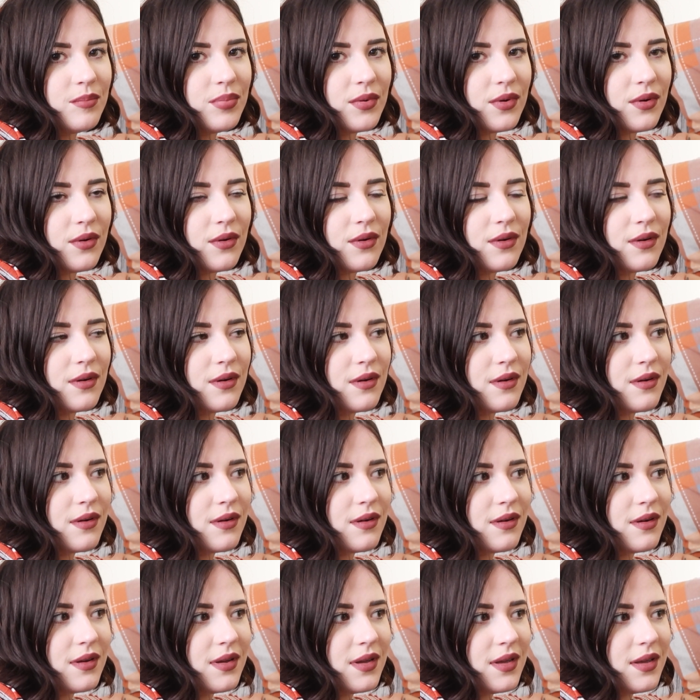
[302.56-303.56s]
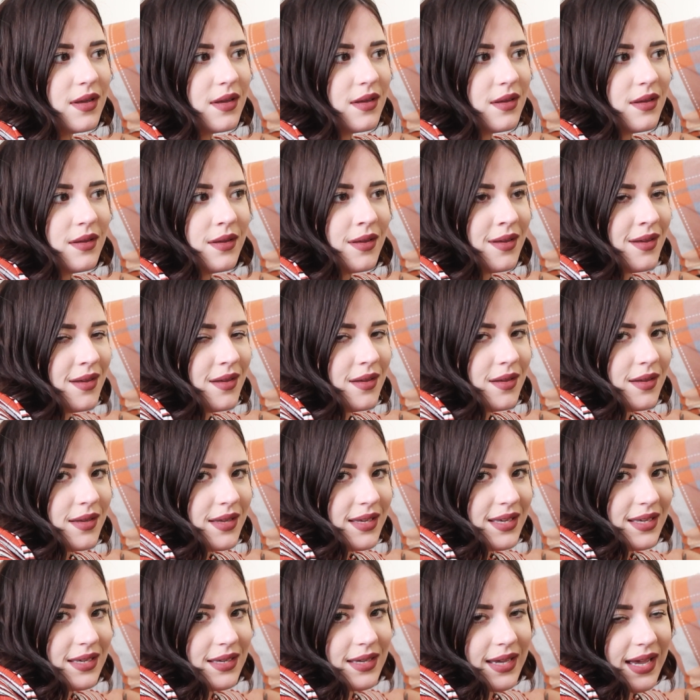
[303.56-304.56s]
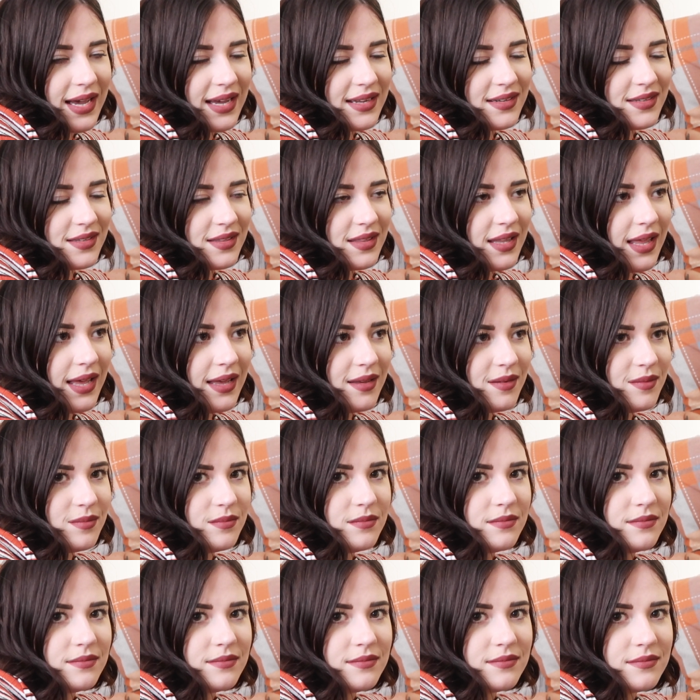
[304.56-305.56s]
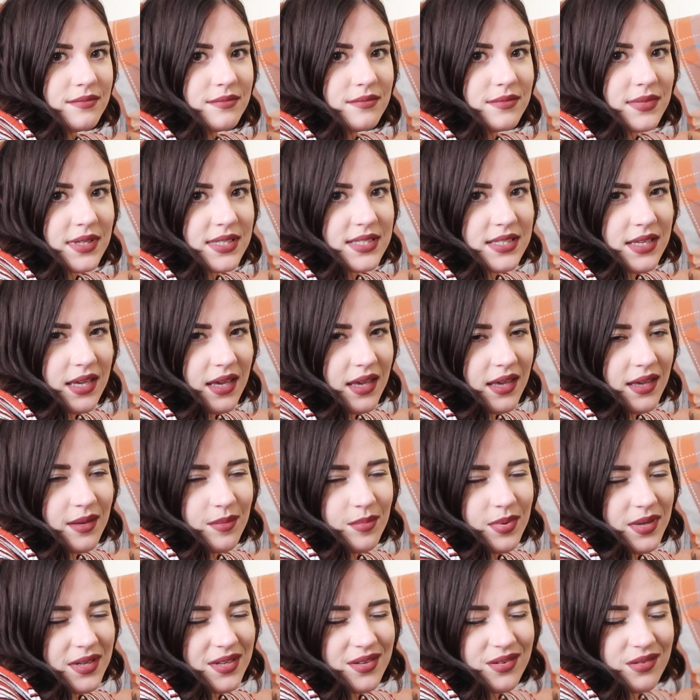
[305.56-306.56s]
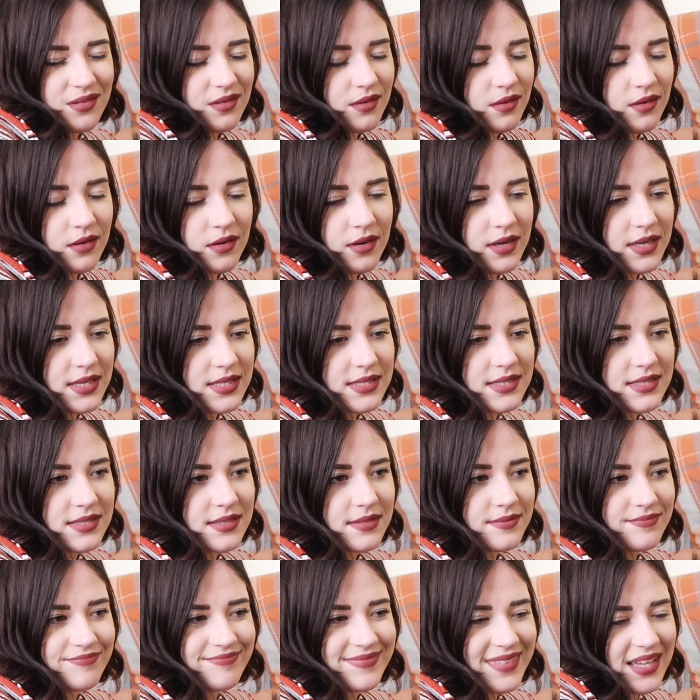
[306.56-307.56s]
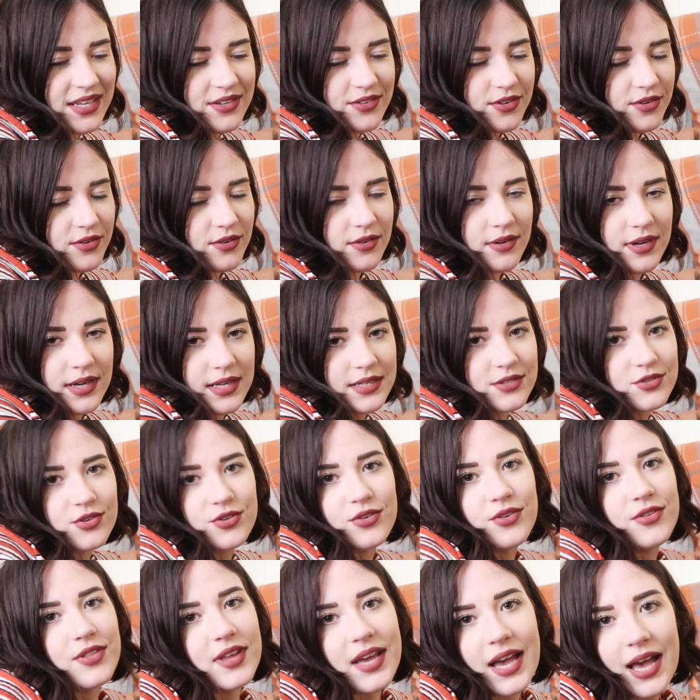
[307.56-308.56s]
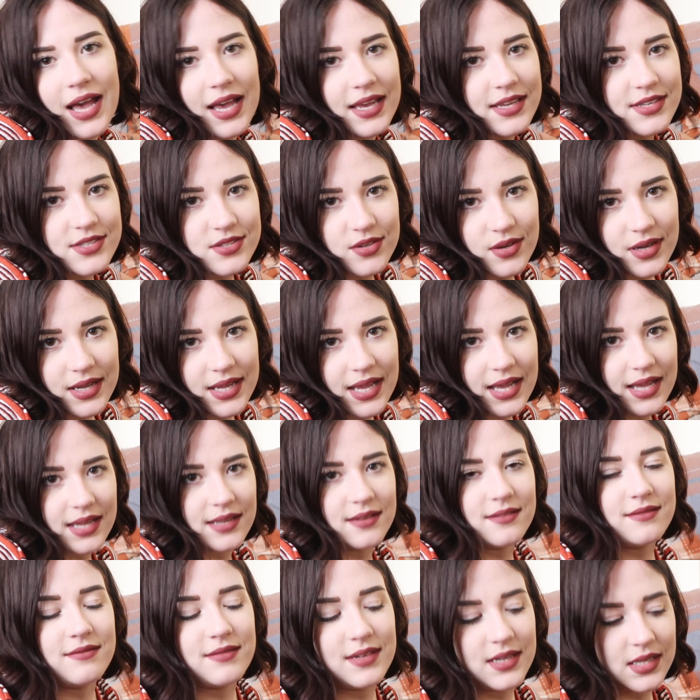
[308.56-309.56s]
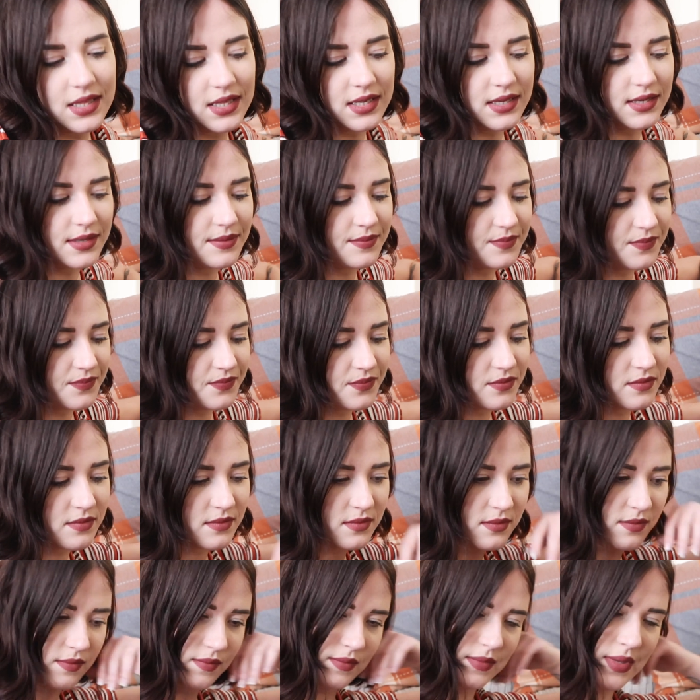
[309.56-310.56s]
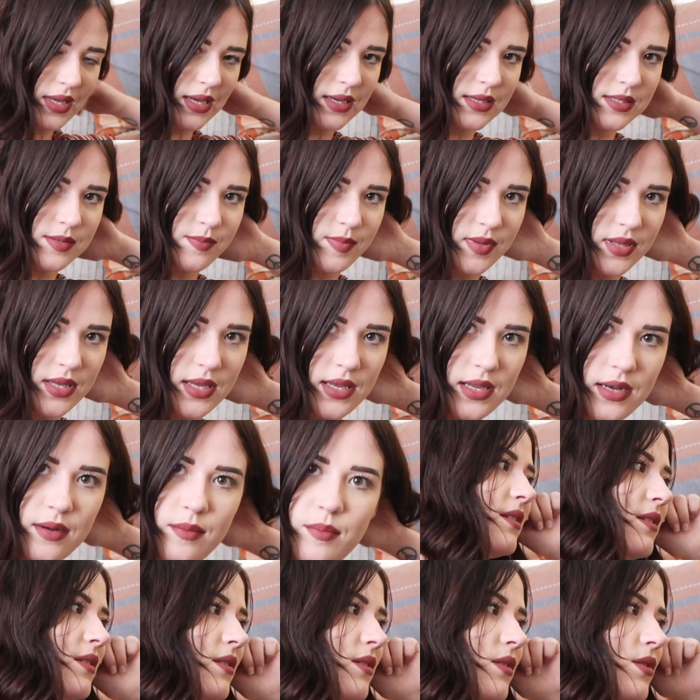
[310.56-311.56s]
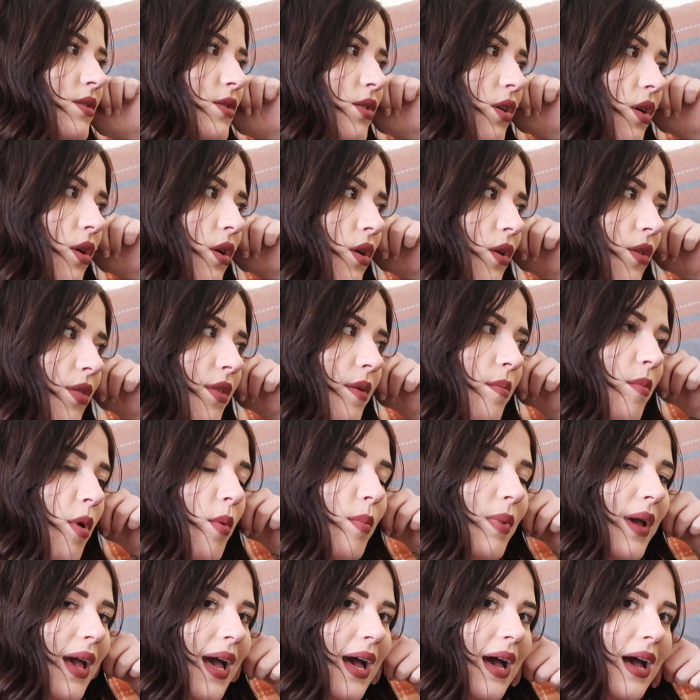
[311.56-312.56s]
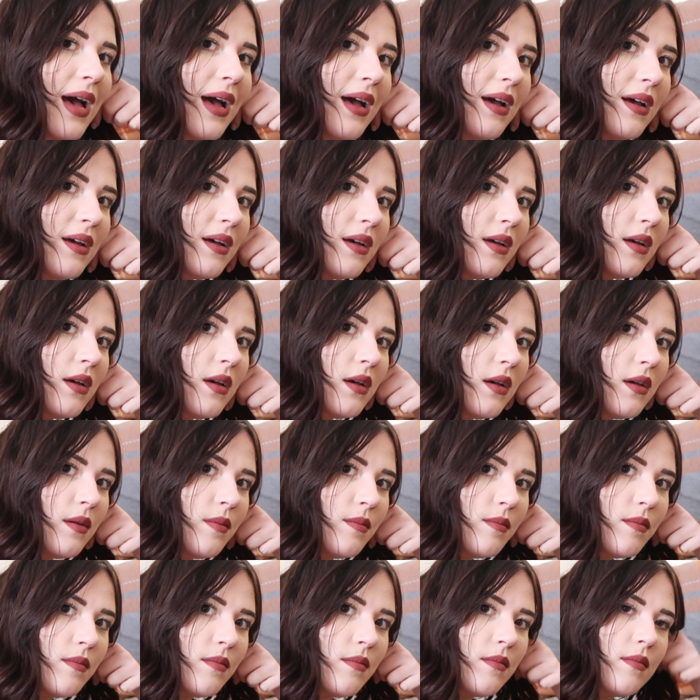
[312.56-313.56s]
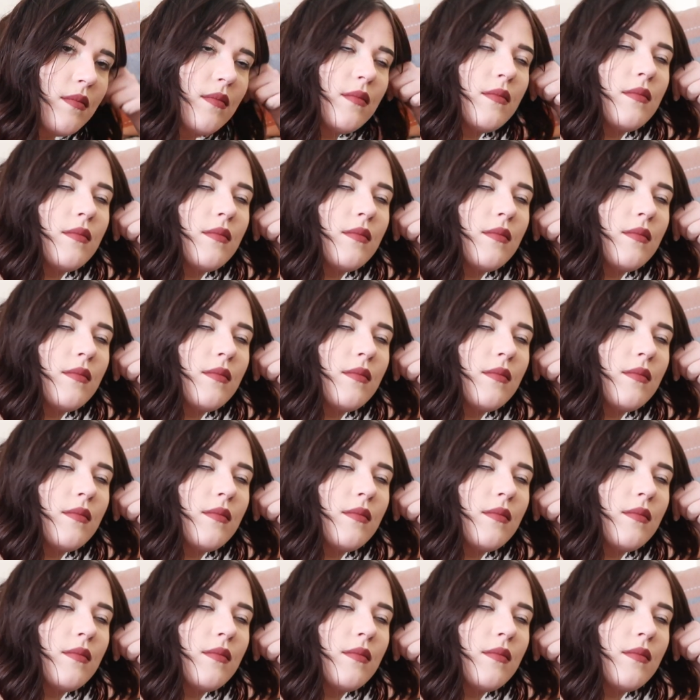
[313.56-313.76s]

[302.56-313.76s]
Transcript: but he kind of let him escape. I don't know. It's I don't know. I don't know the guy, so I can't really explain. So the mum cat um,